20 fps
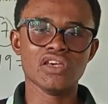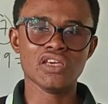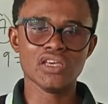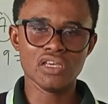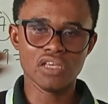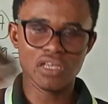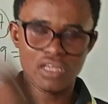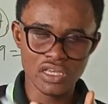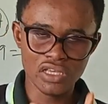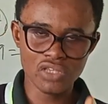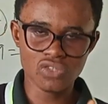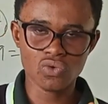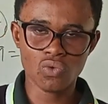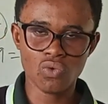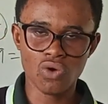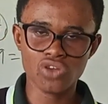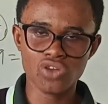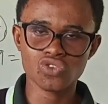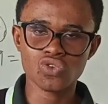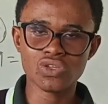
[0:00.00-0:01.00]
Is to
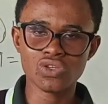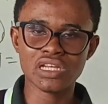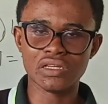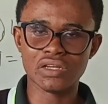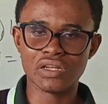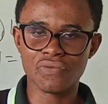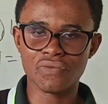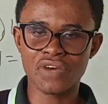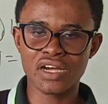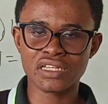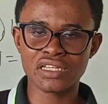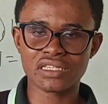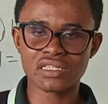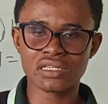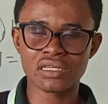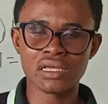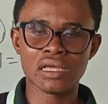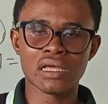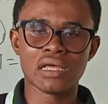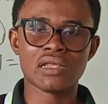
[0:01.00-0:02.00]
what? Do the
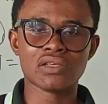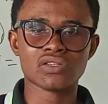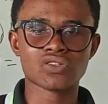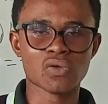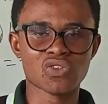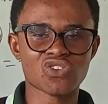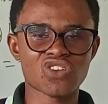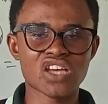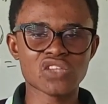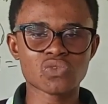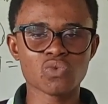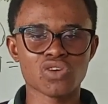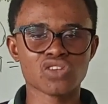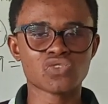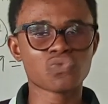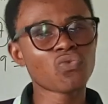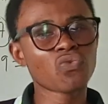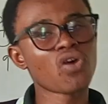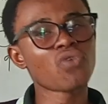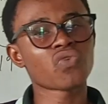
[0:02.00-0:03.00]
reverse. Subtract
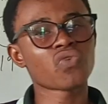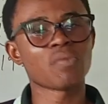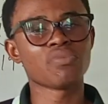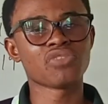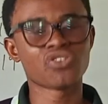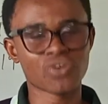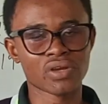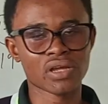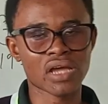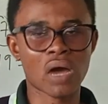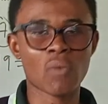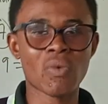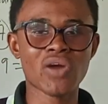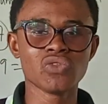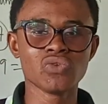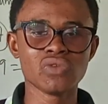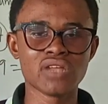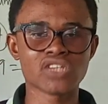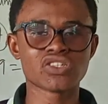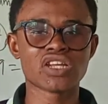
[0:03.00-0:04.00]
what? 4 from 3. And when
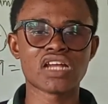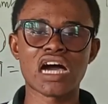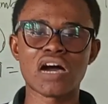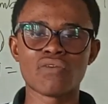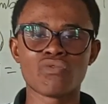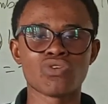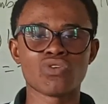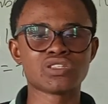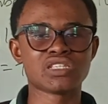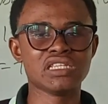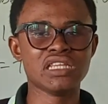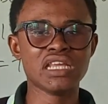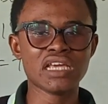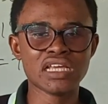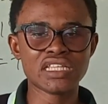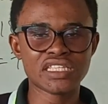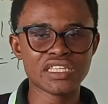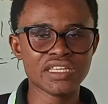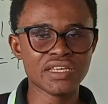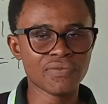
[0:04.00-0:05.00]
you do that, it's going to have what?
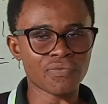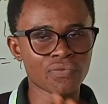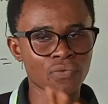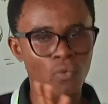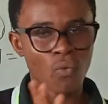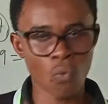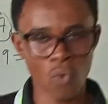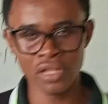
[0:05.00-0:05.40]
Negative.